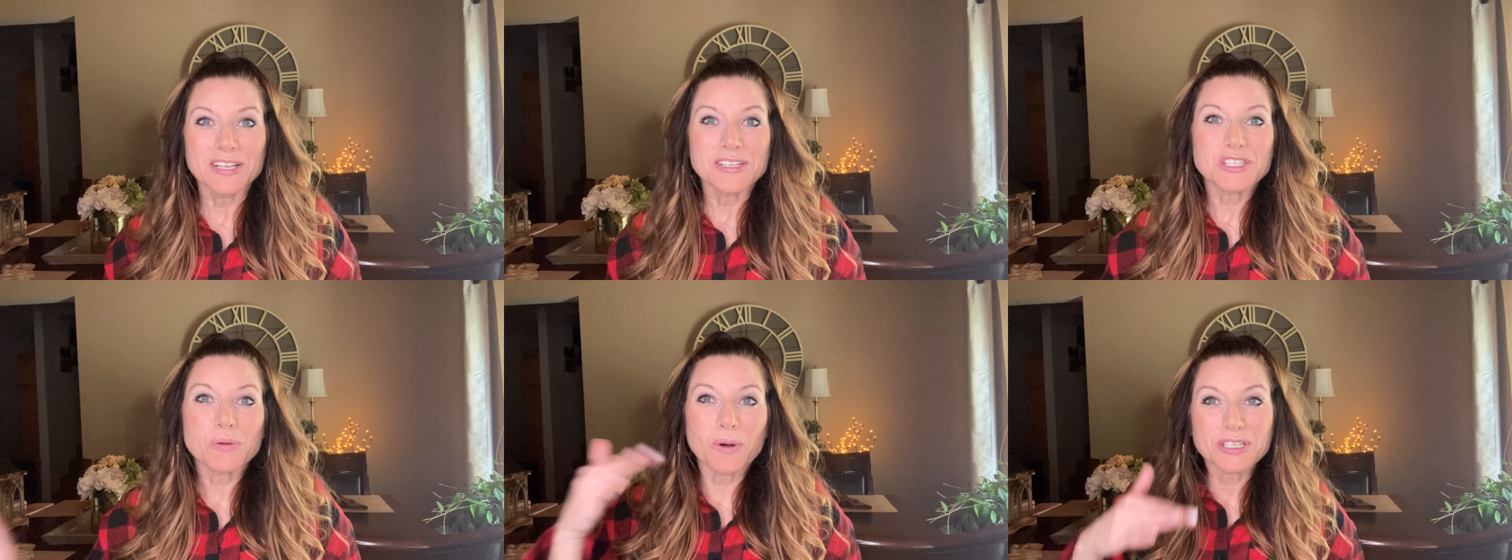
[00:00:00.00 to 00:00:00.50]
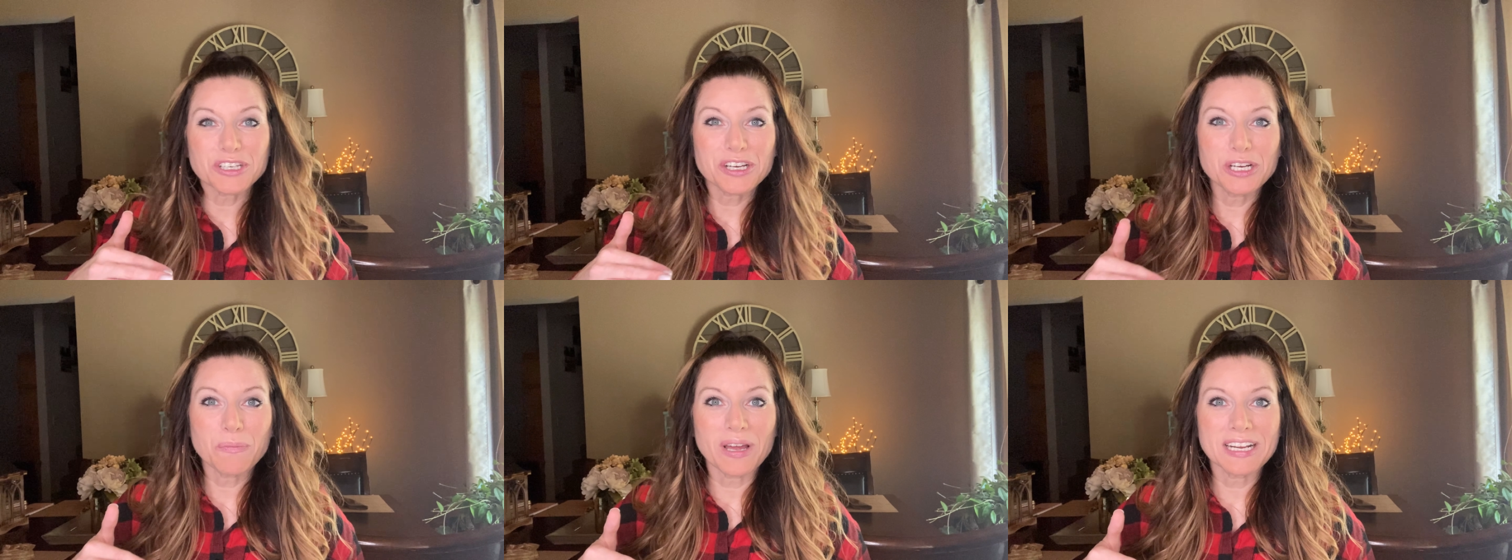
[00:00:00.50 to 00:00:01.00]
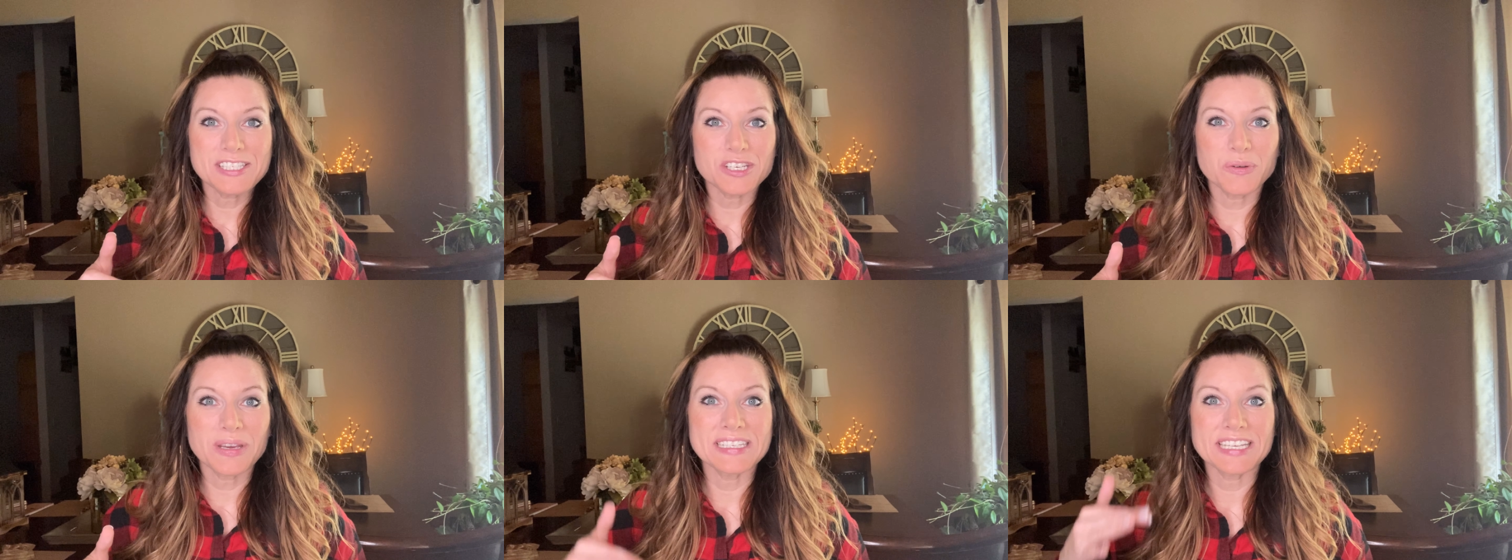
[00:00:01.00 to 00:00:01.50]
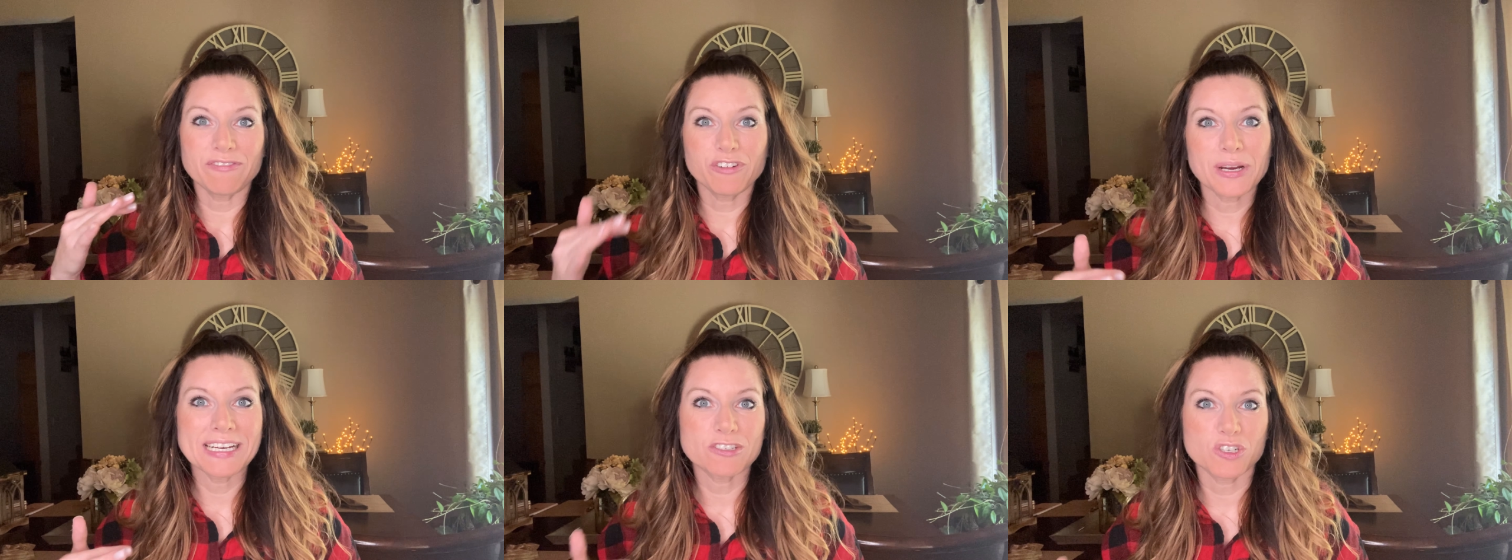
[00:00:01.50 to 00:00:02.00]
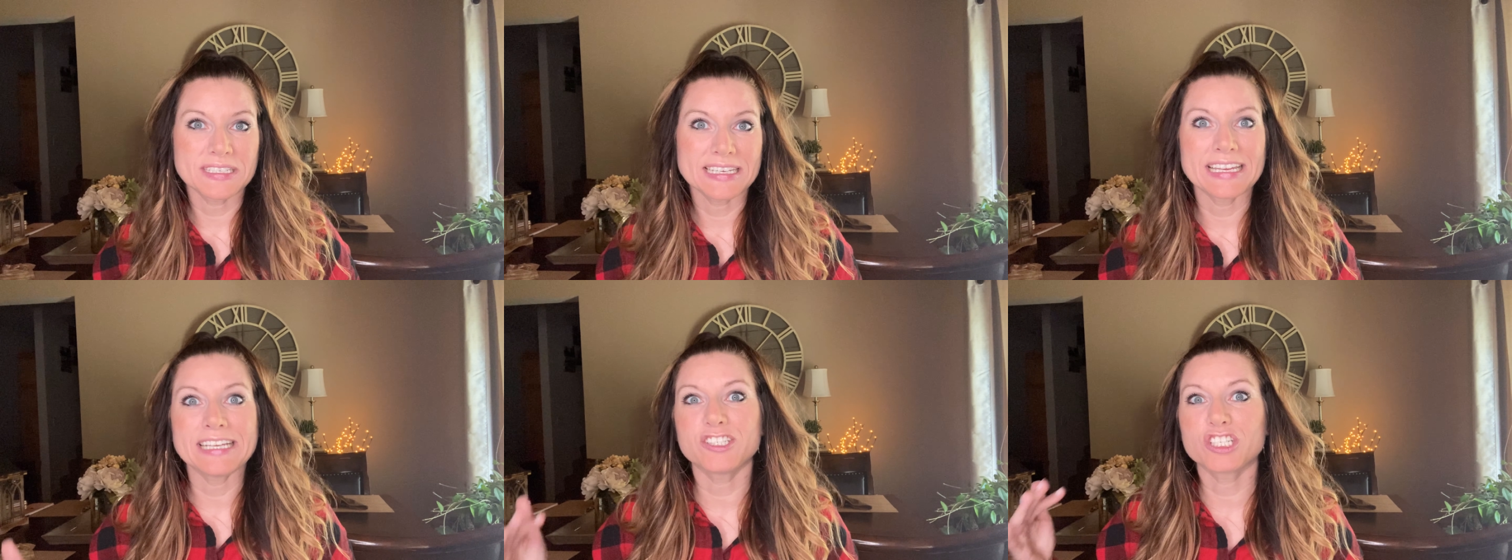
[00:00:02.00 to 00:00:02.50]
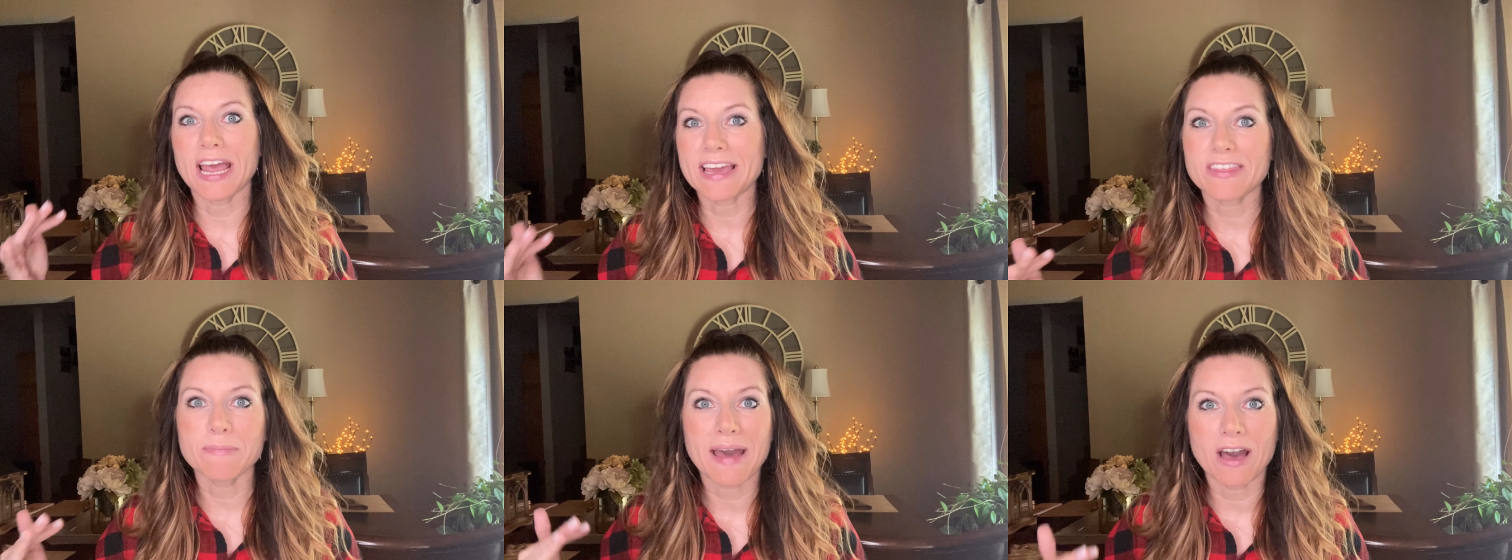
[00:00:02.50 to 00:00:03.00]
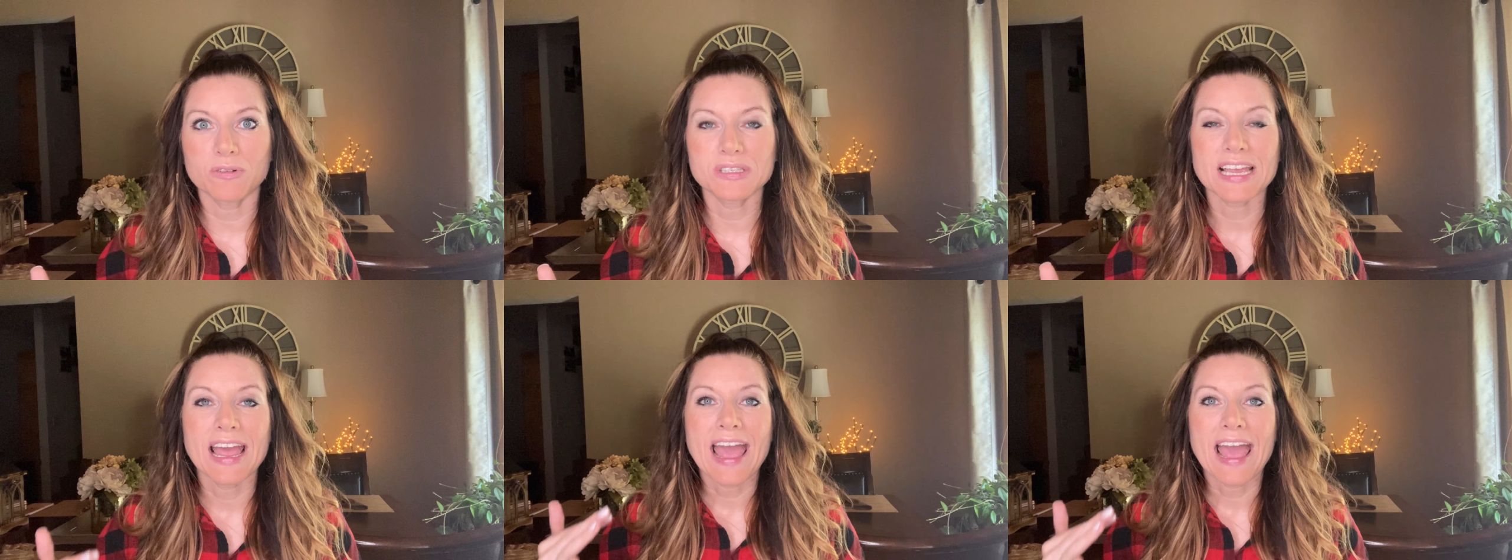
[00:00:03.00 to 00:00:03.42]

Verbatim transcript: So what you're gonna wanna do is if you're interested in check them out